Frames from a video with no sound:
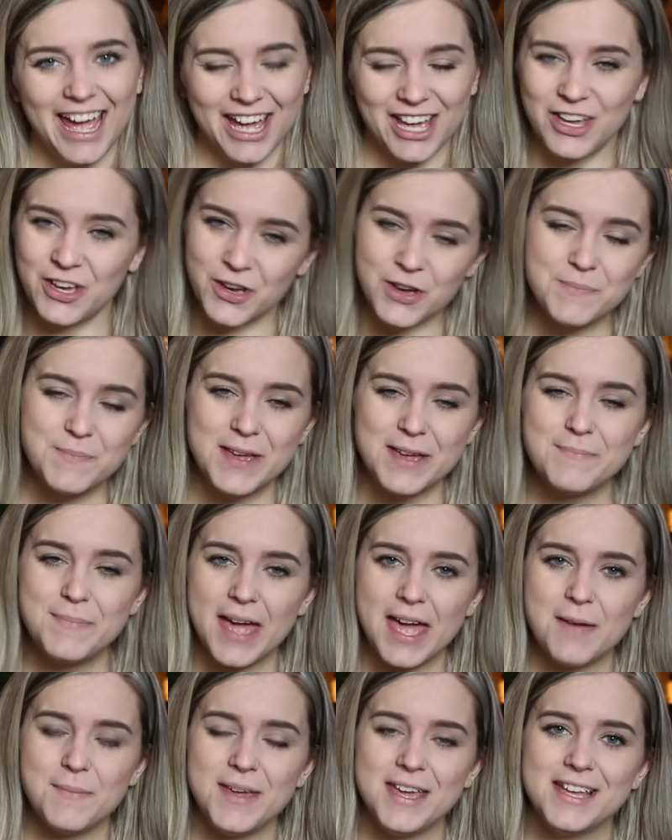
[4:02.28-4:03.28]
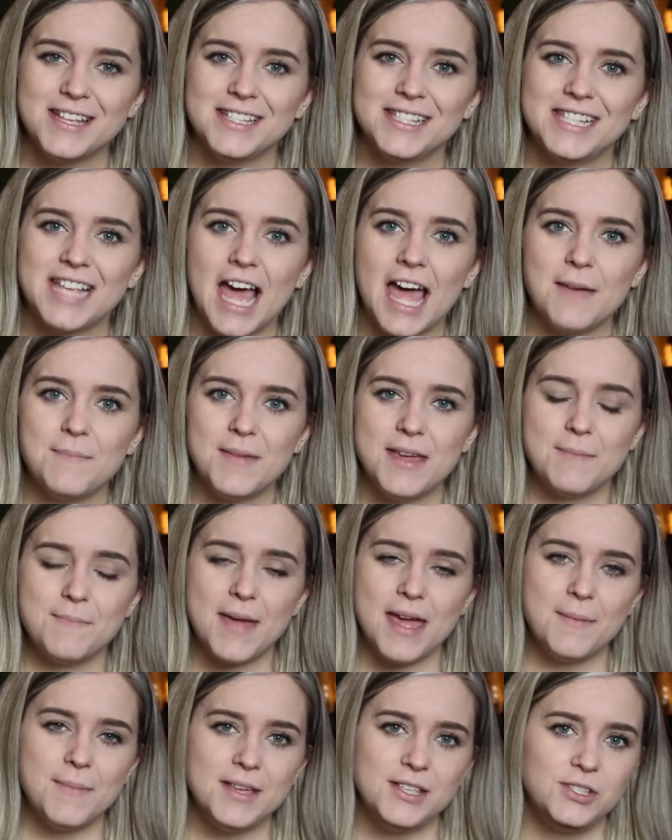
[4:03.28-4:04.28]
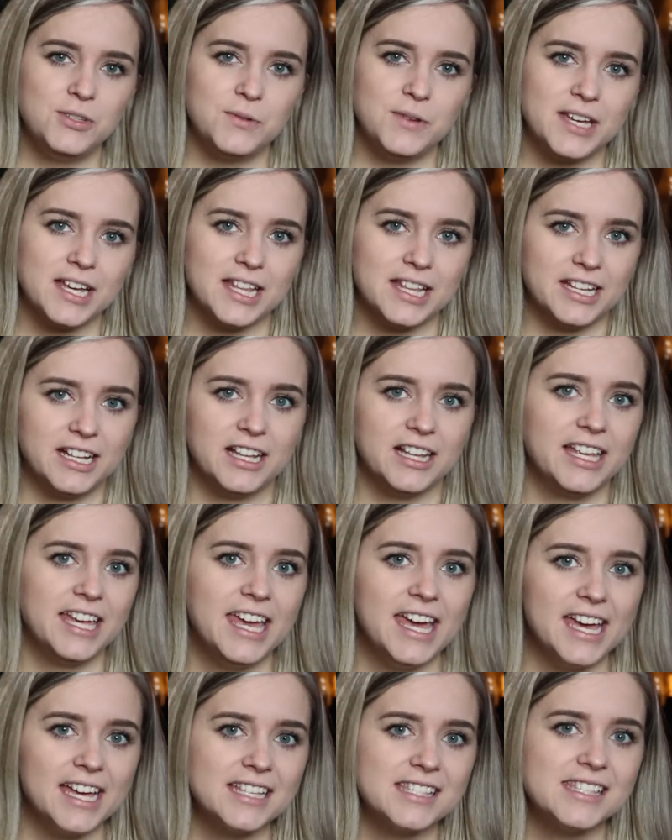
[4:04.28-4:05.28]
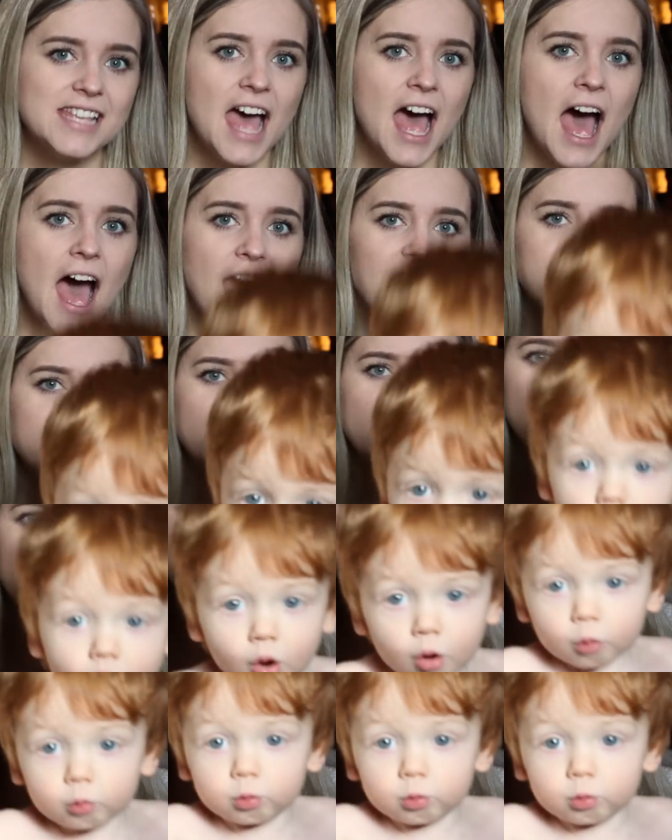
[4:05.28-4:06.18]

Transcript: like it could be baby inside me, maybe doing a little kicks. I've started